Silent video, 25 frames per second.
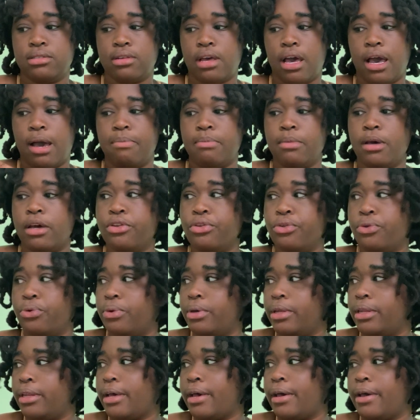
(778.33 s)
I'm not
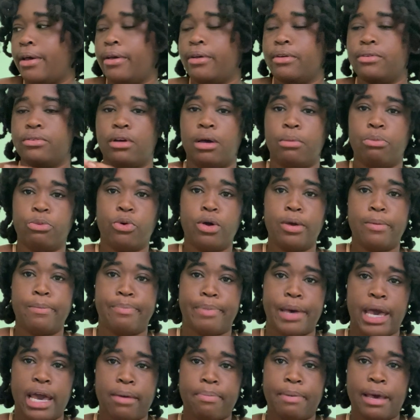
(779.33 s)
doing that. I'm going
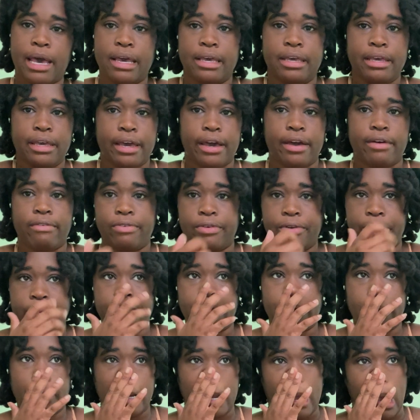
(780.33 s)
backpacking
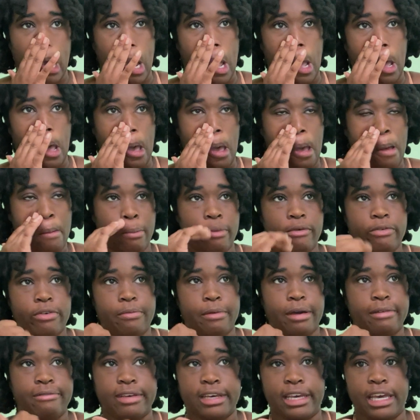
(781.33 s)
after for
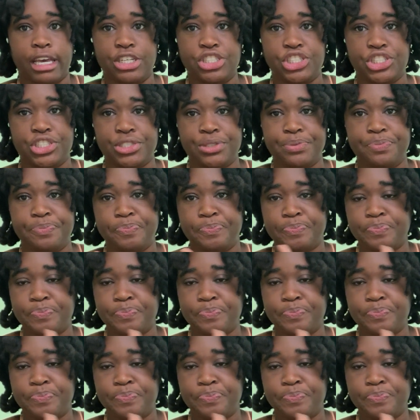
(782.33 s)
my vacation.